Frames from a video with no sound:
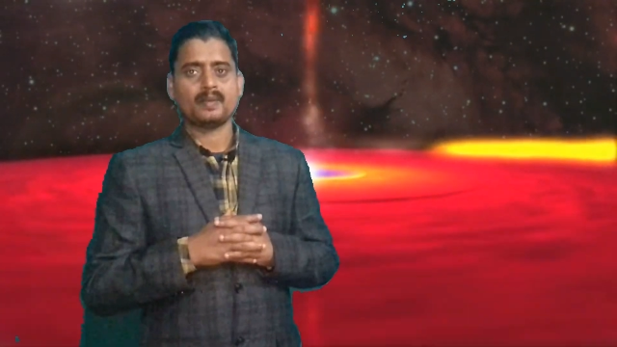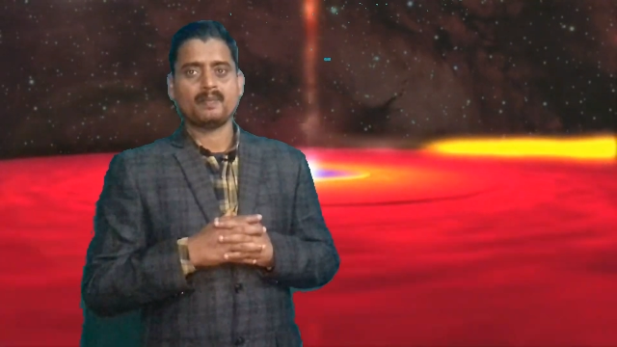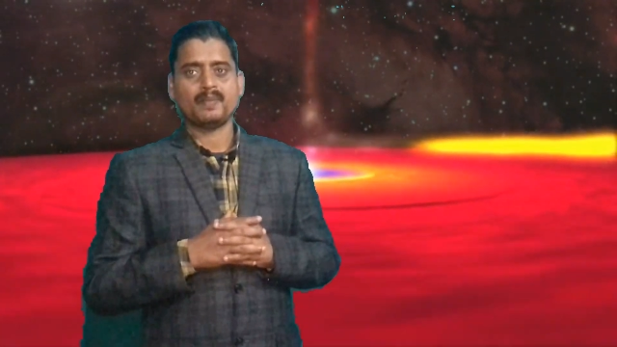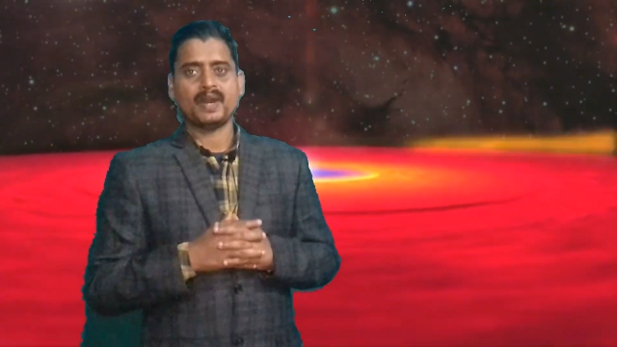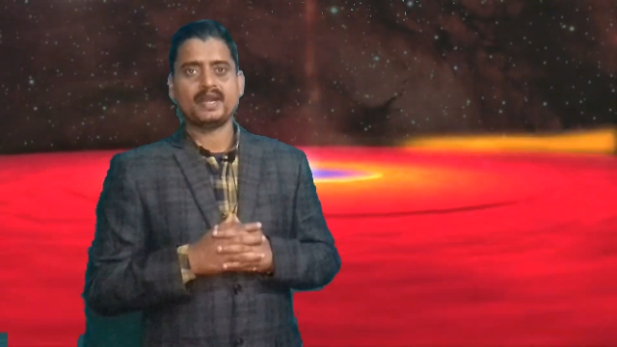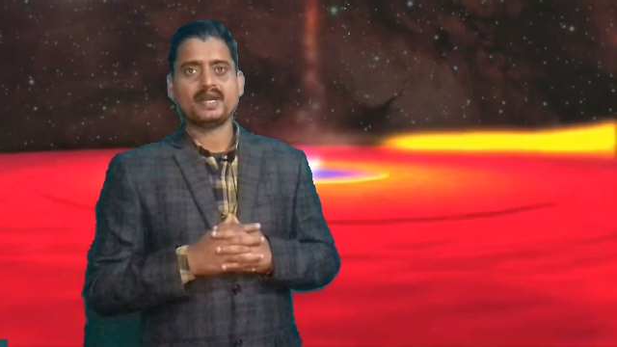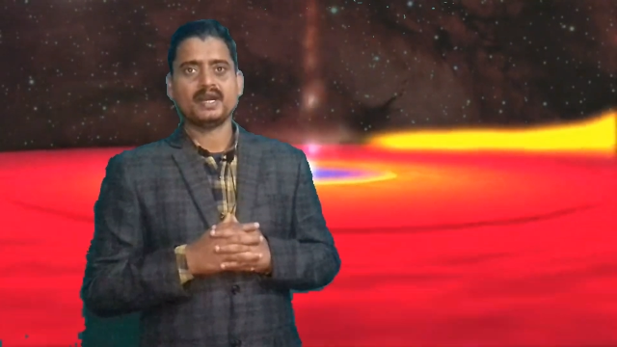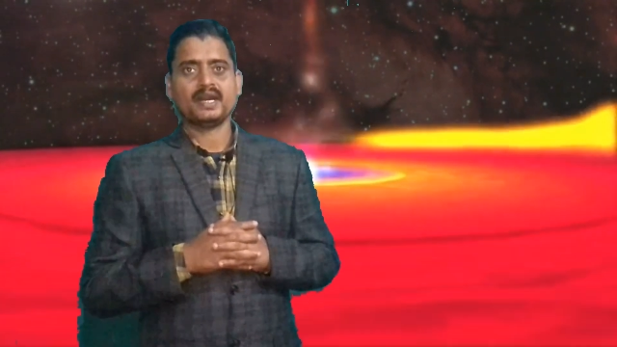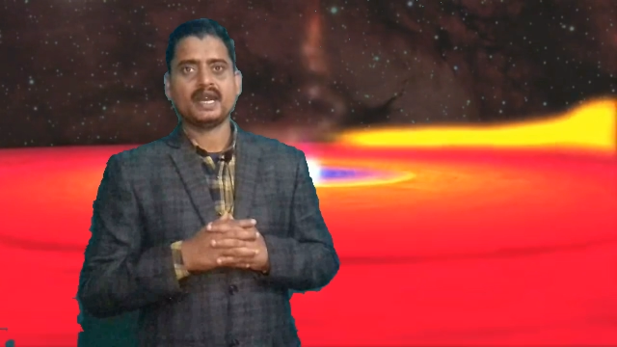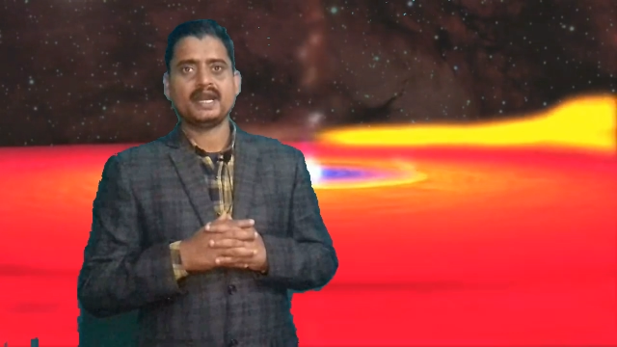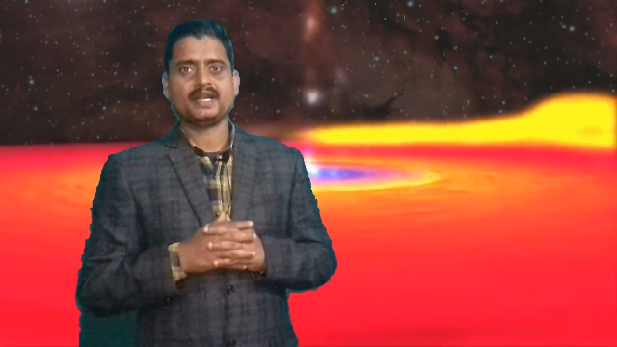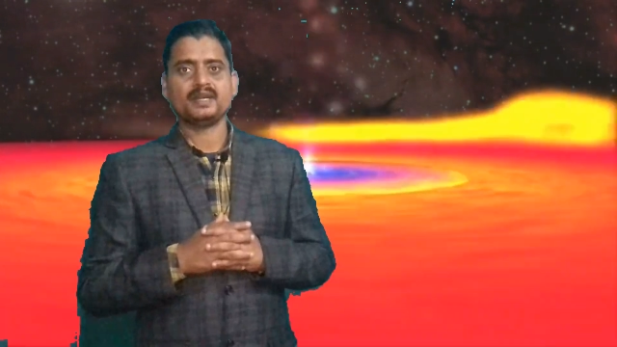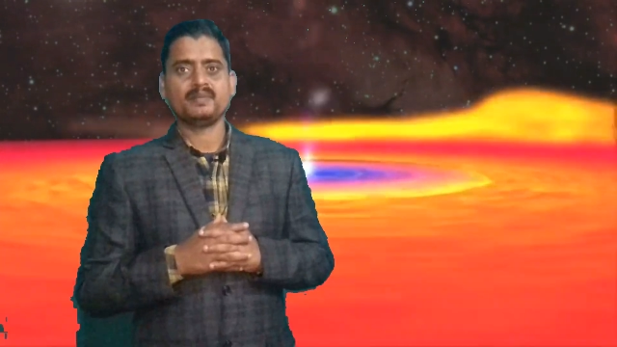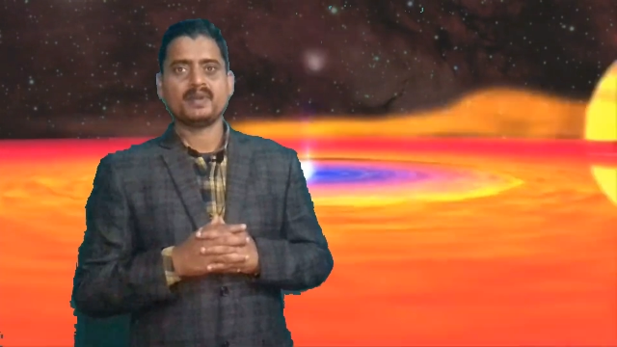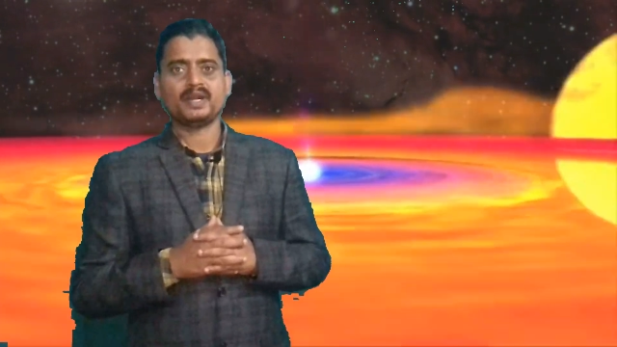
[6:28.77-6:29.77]
matter
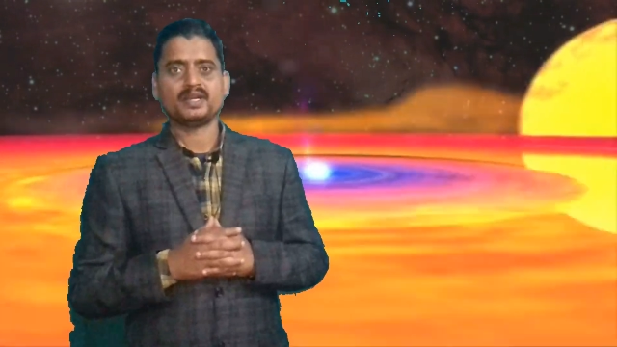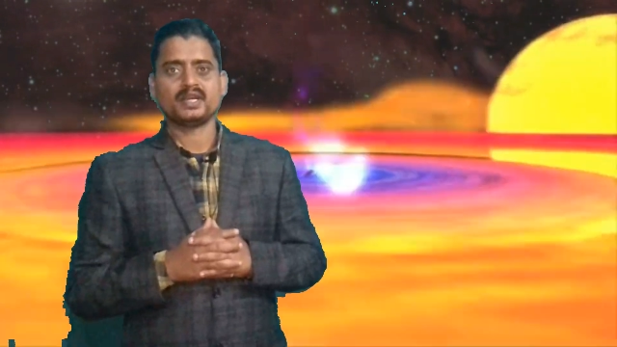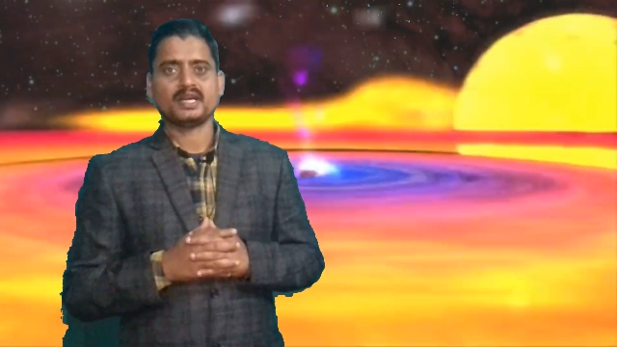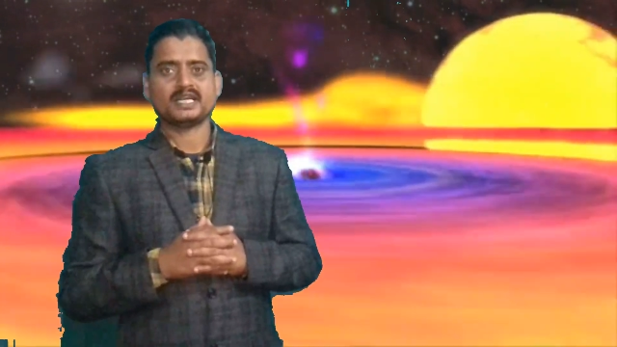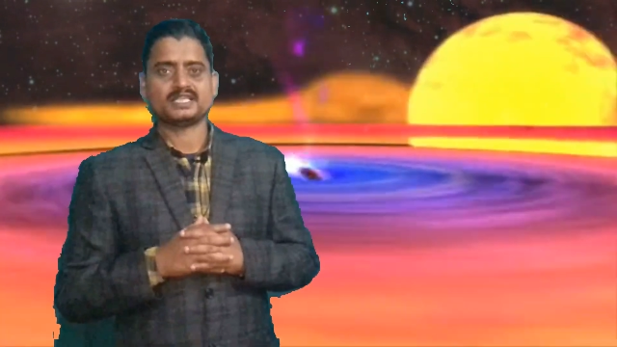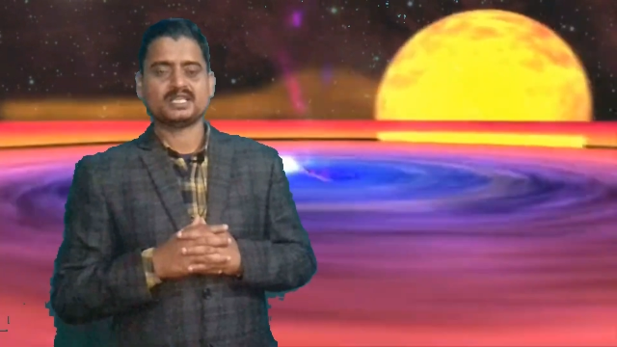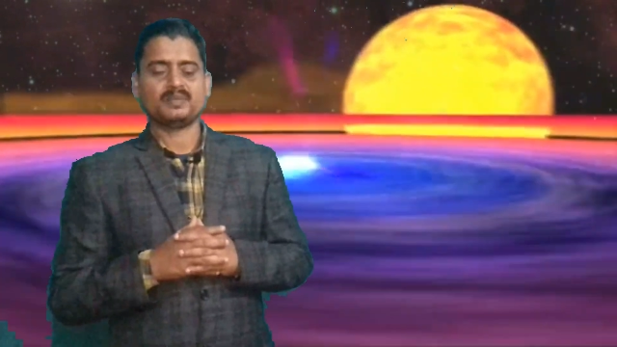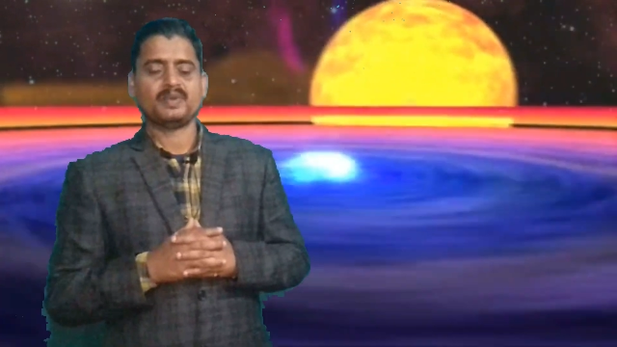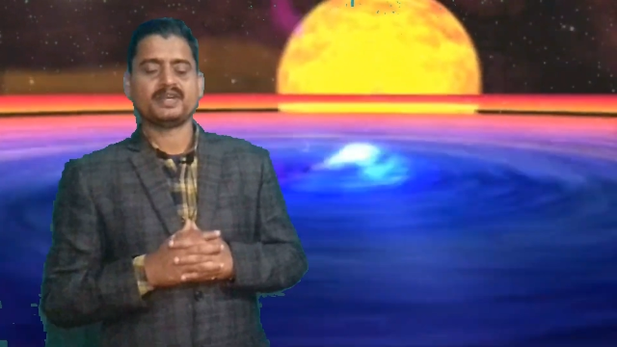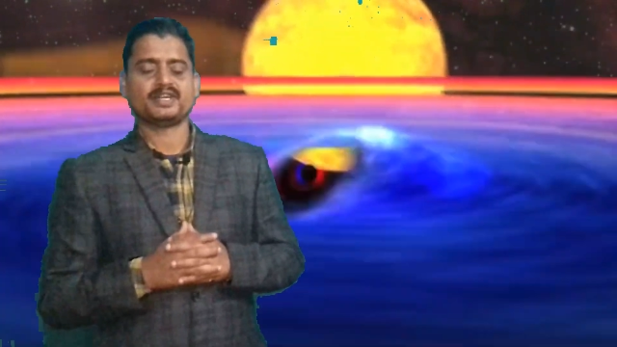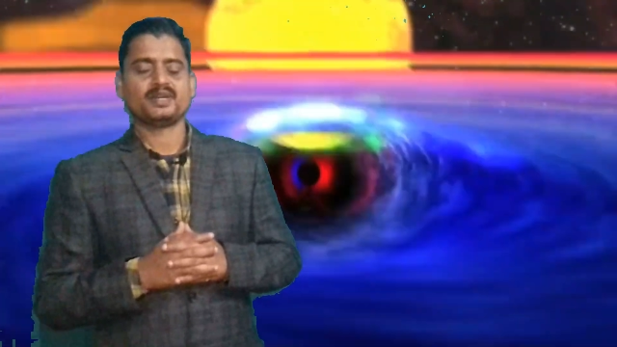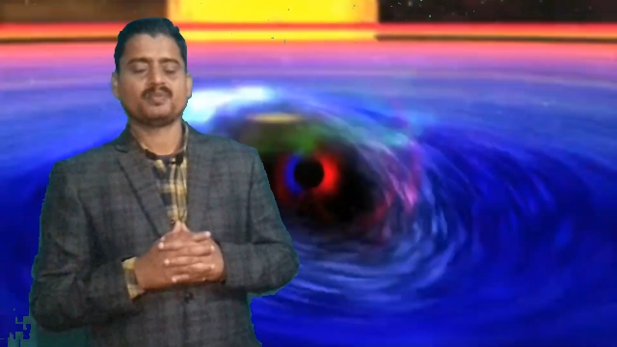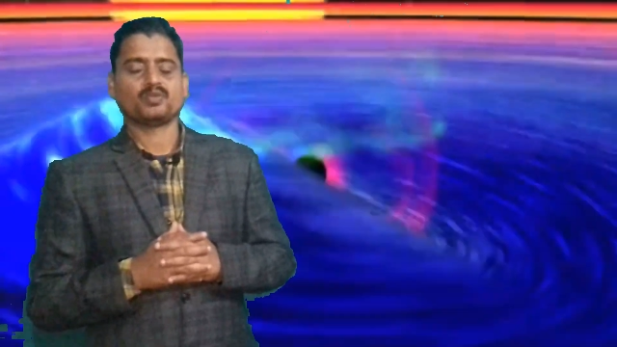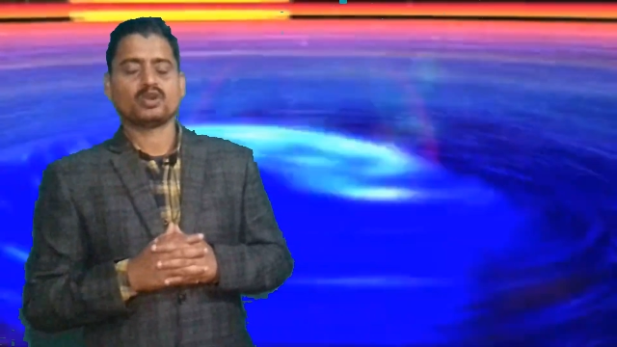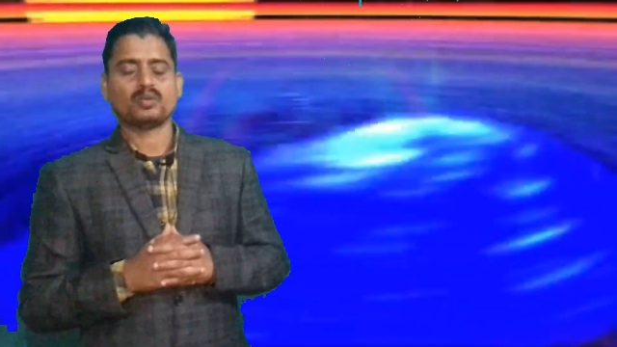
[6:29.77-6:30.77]
antimatter
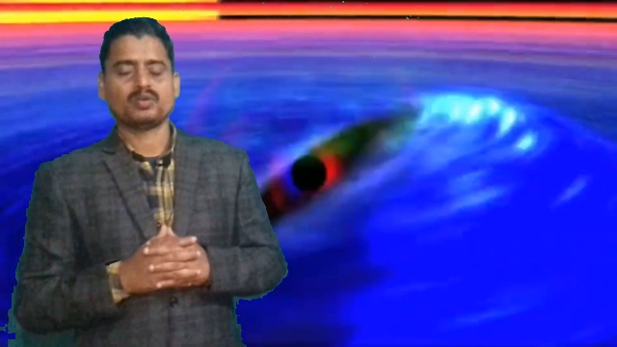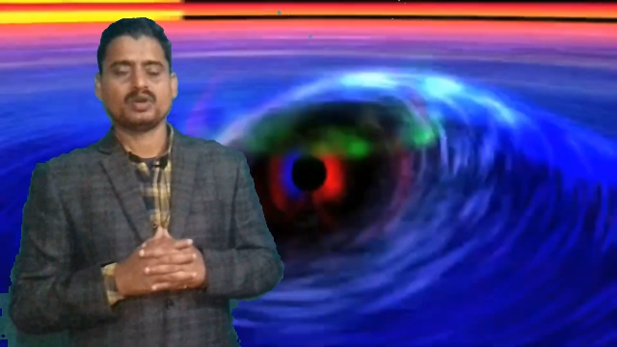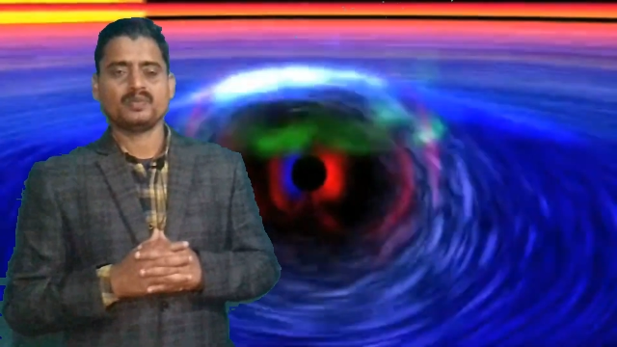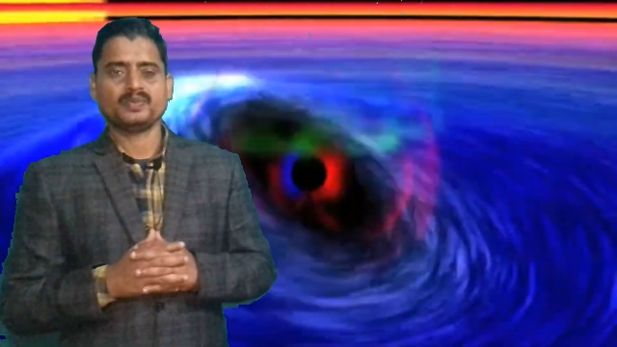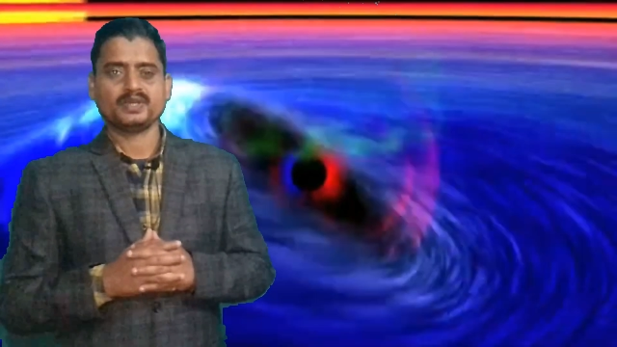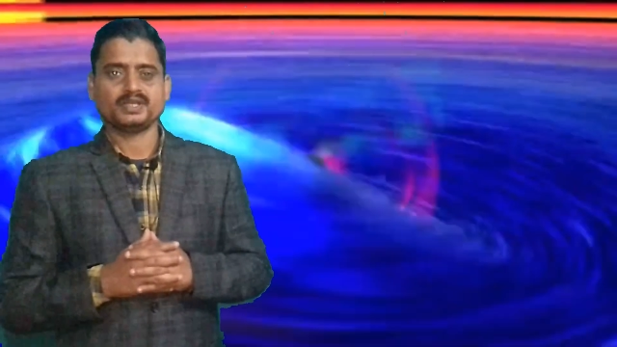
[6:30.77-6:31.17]
asymmetry problem